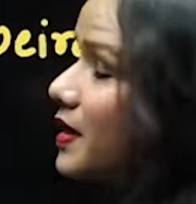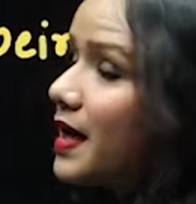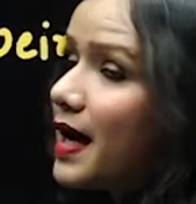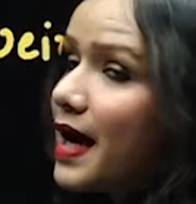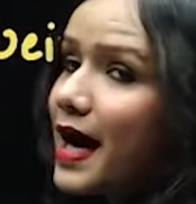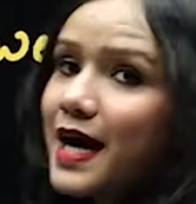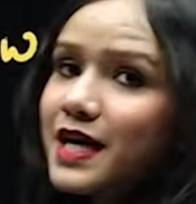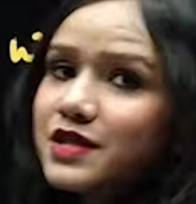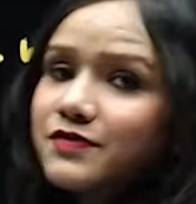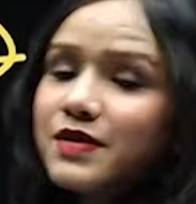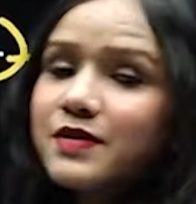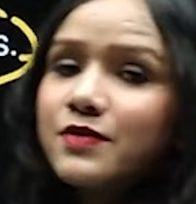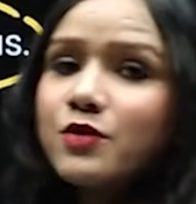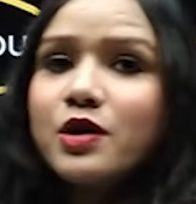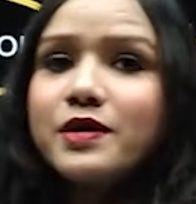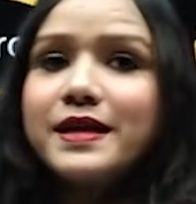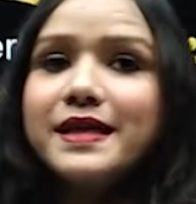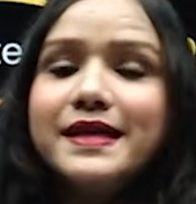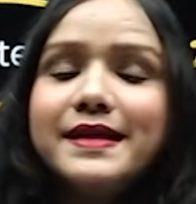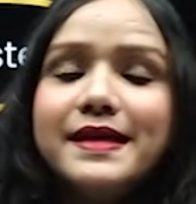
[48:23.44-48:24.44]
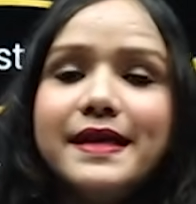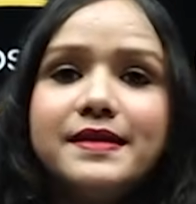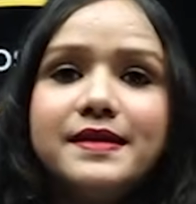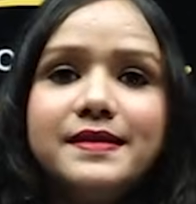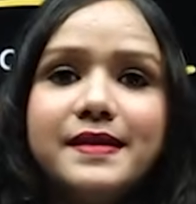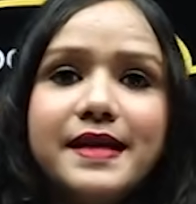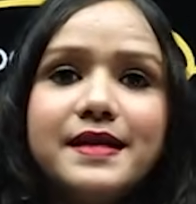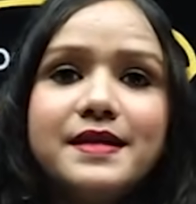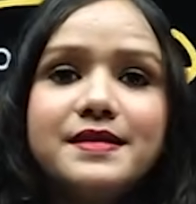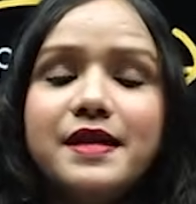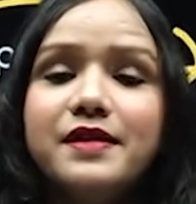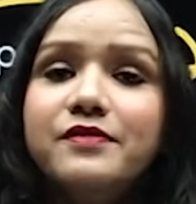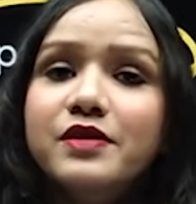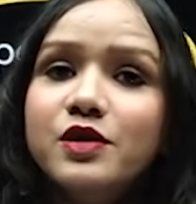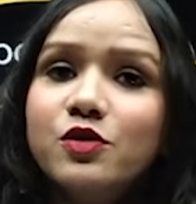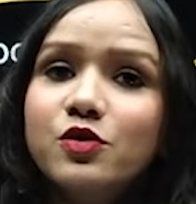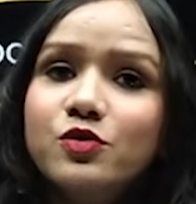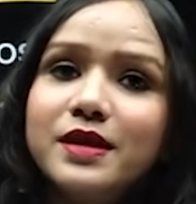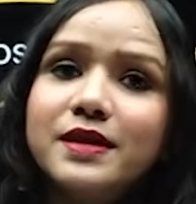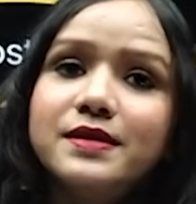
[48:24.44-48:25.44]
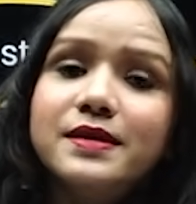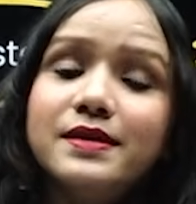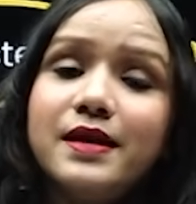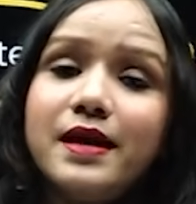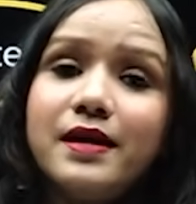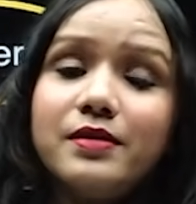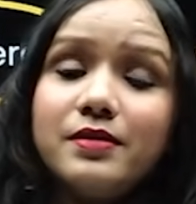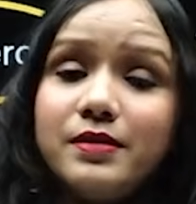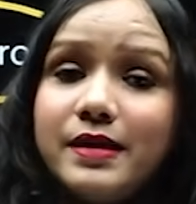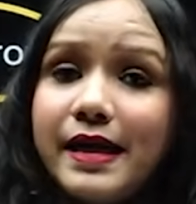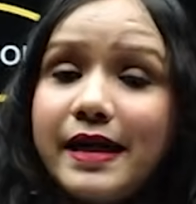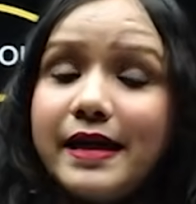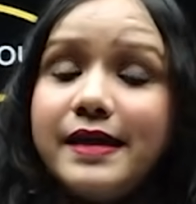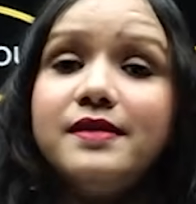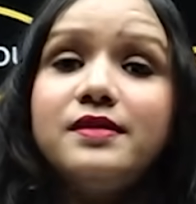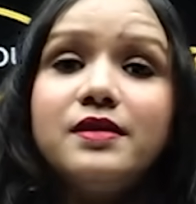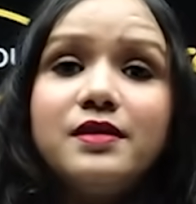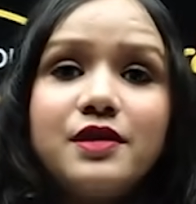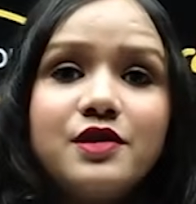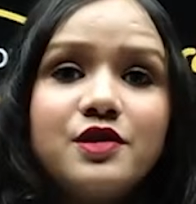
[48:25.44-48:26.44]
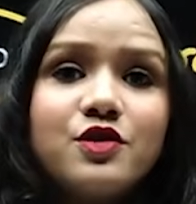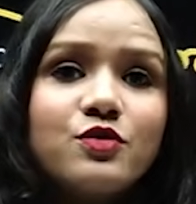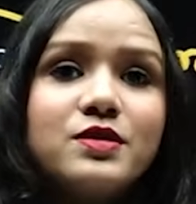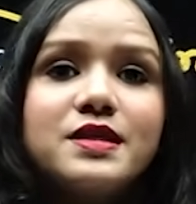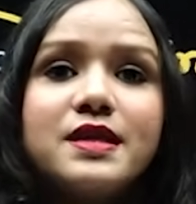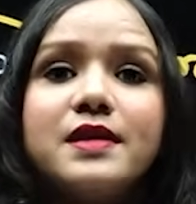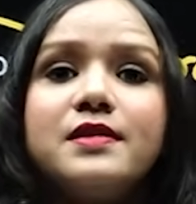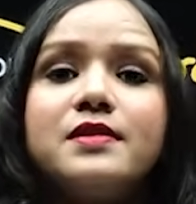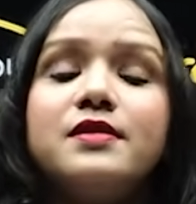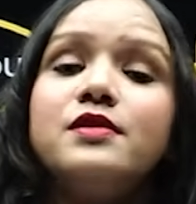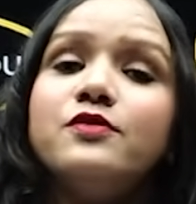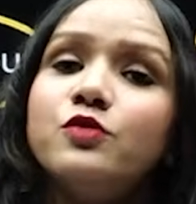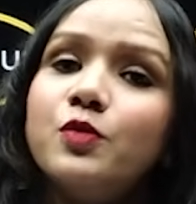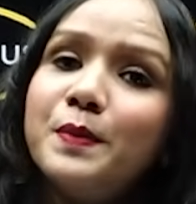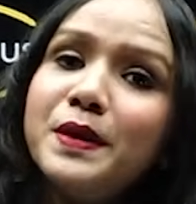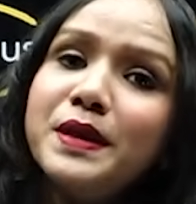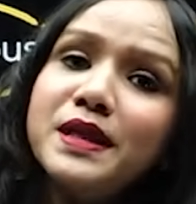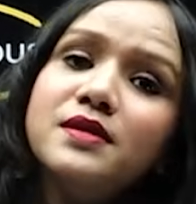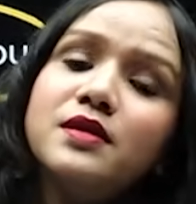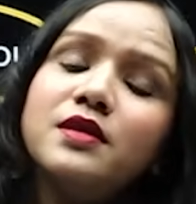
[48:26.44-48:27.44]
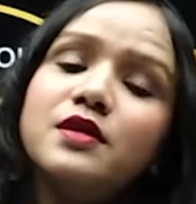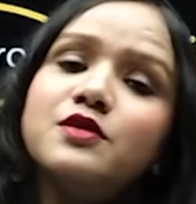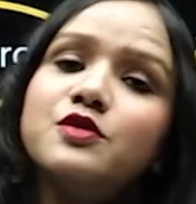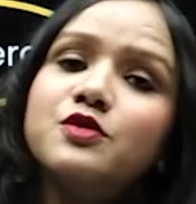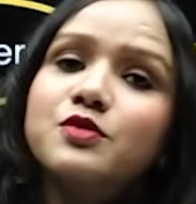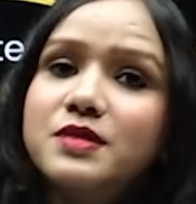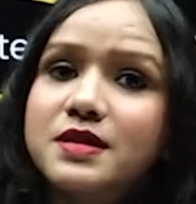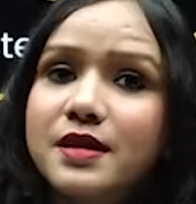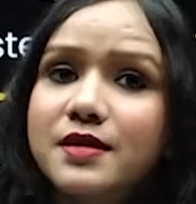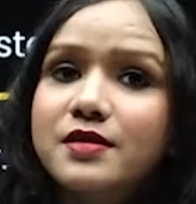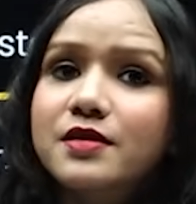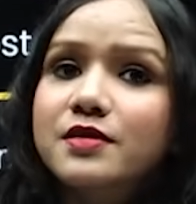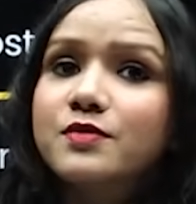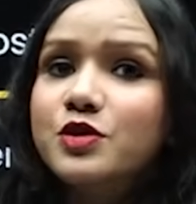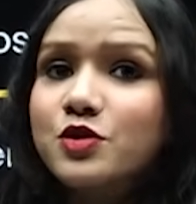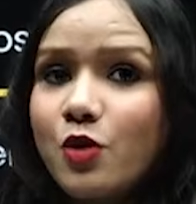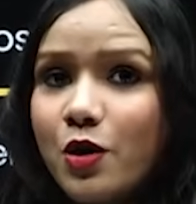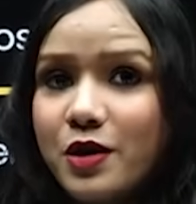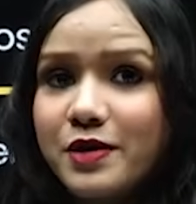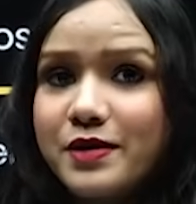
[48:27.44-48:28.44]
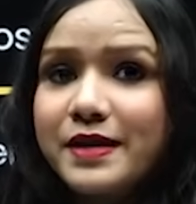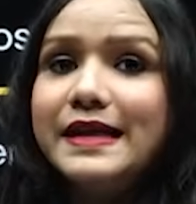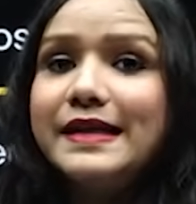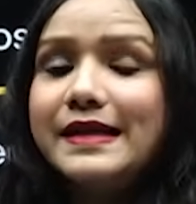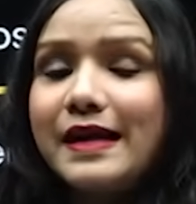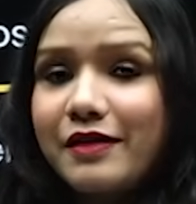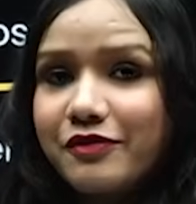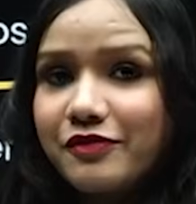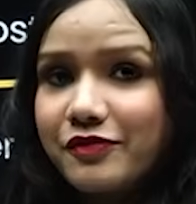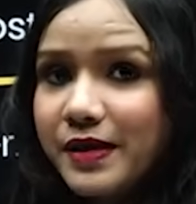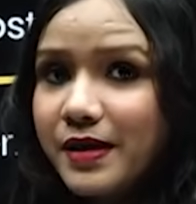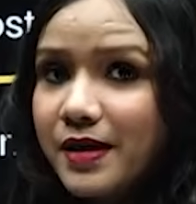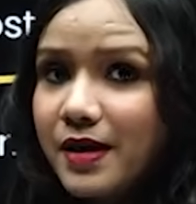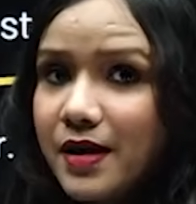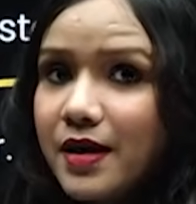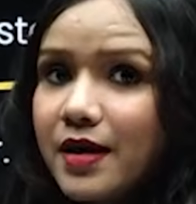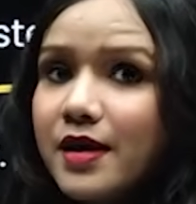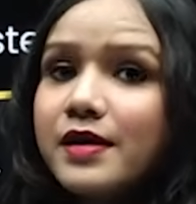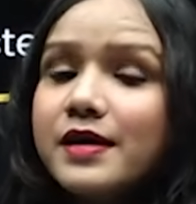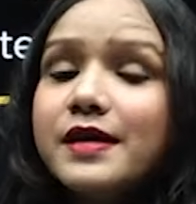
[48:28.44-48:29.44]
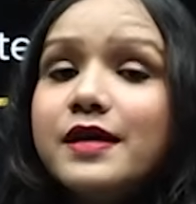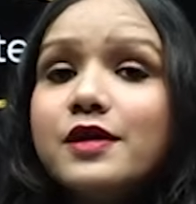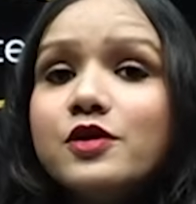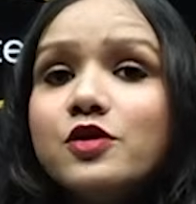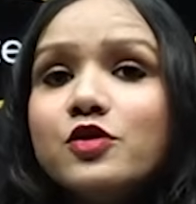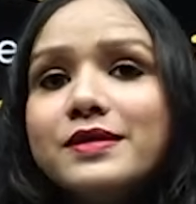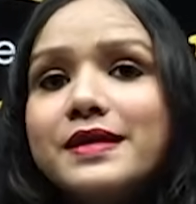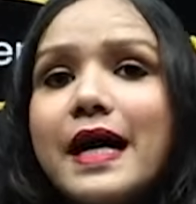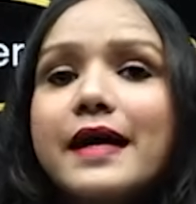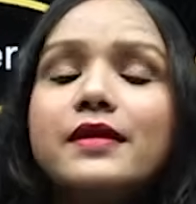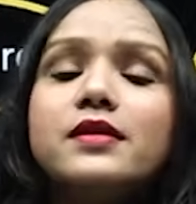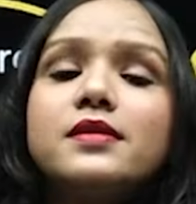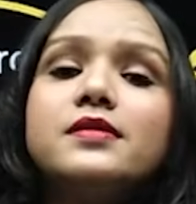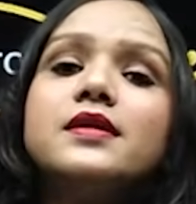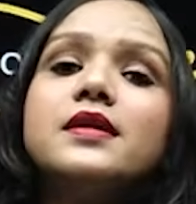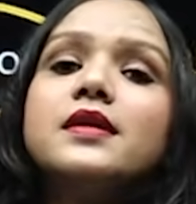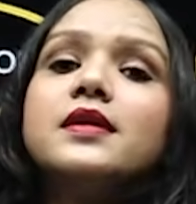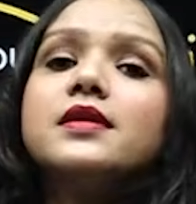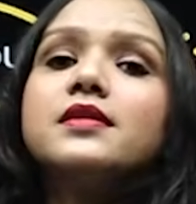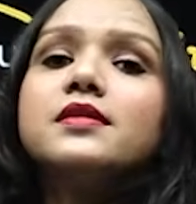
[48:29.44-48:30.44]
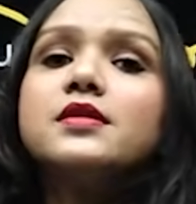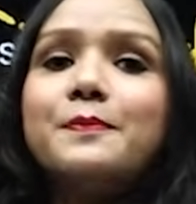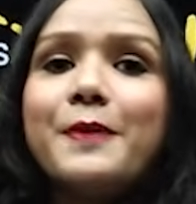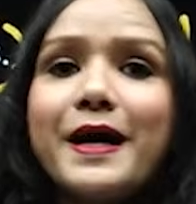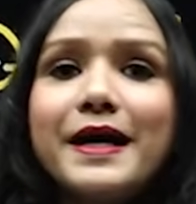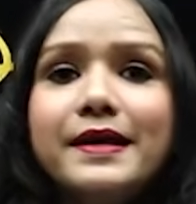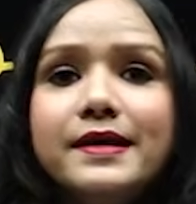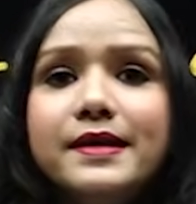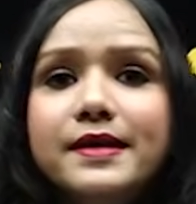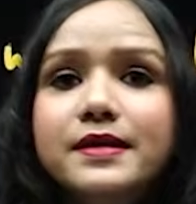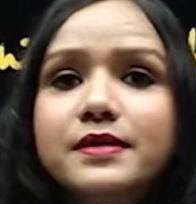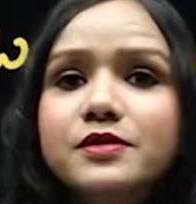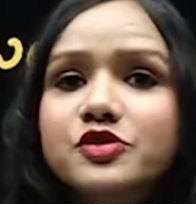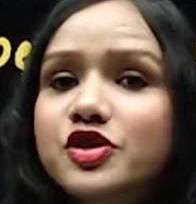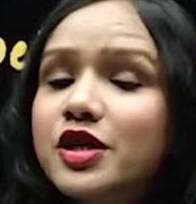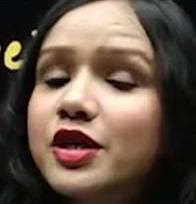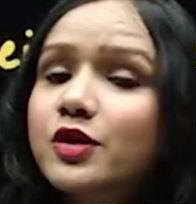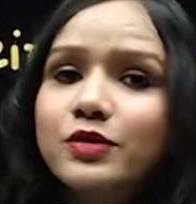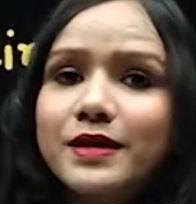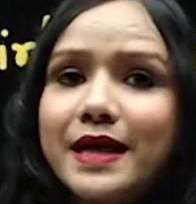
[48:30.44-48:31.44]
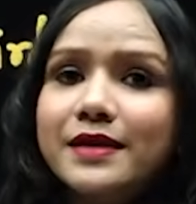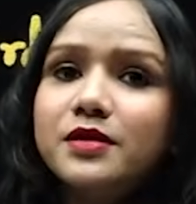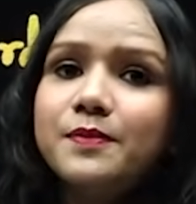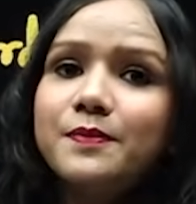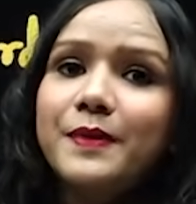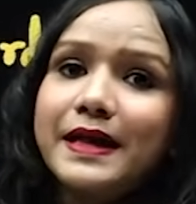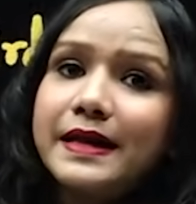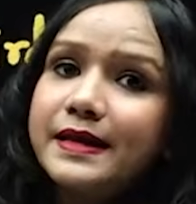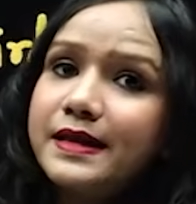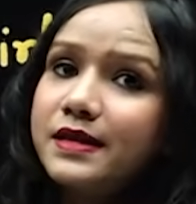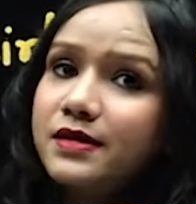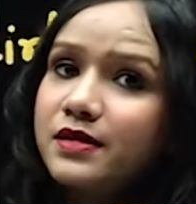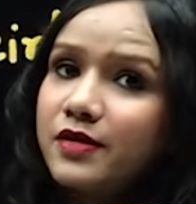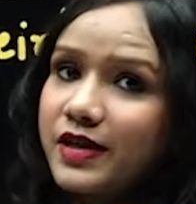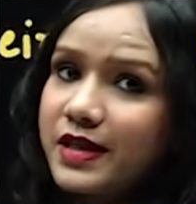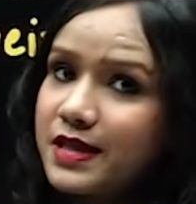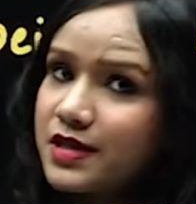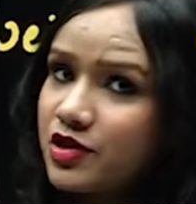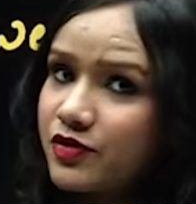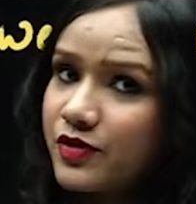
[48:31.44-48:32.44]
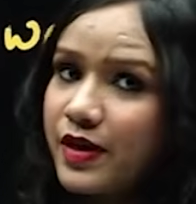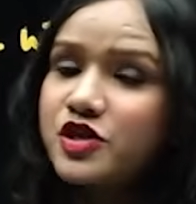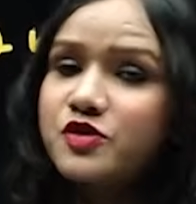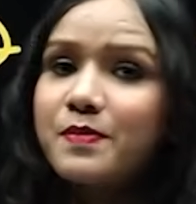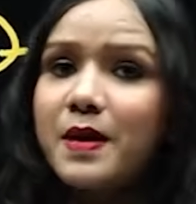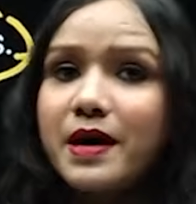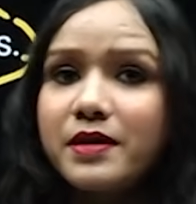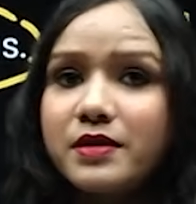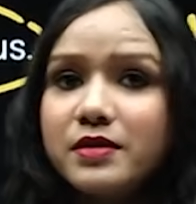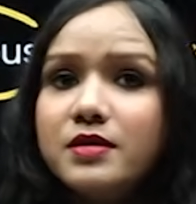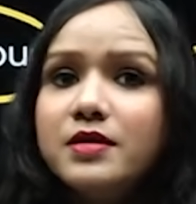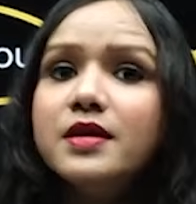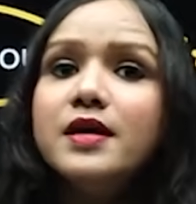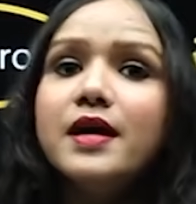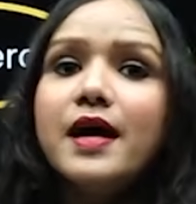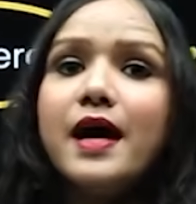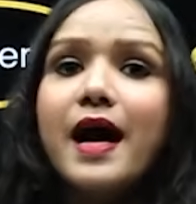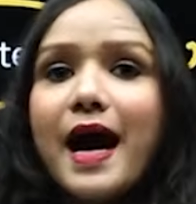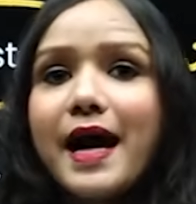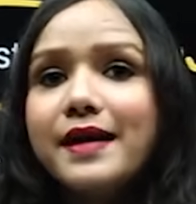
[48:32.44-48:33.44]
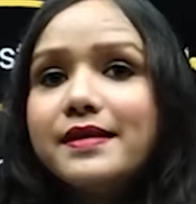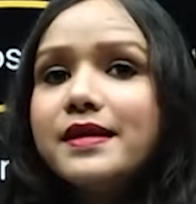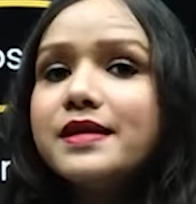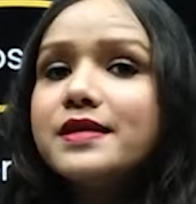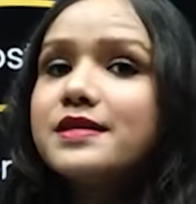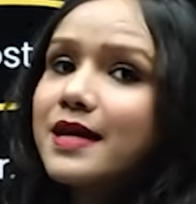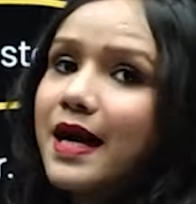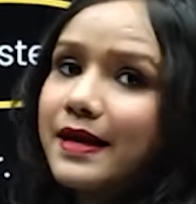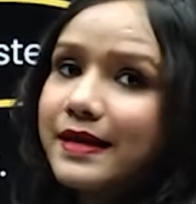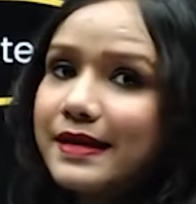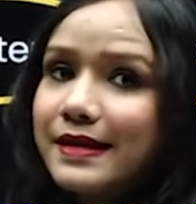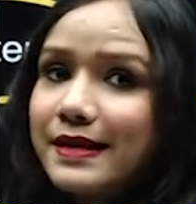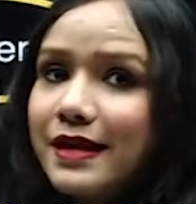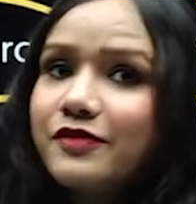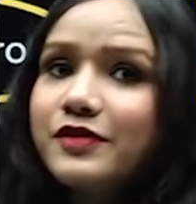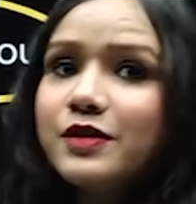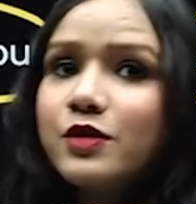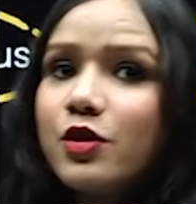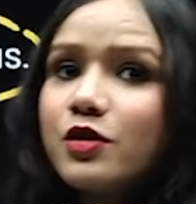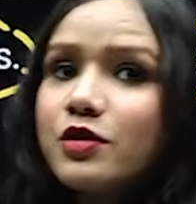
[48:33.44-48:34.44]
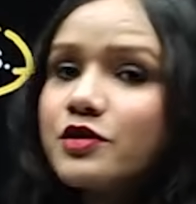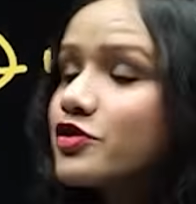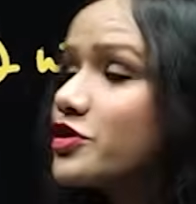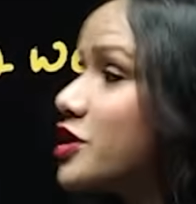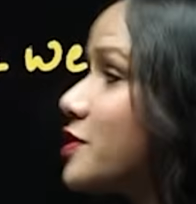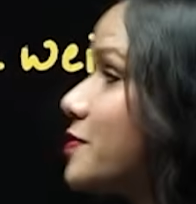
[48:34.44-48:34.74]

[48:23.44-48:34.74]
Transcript: As we've already read the text and we know that the lady in the control center, the woman in the control center was already laughing. He looked at the pilot, she looked at the pilot in the very strange manner and then started laughing also, just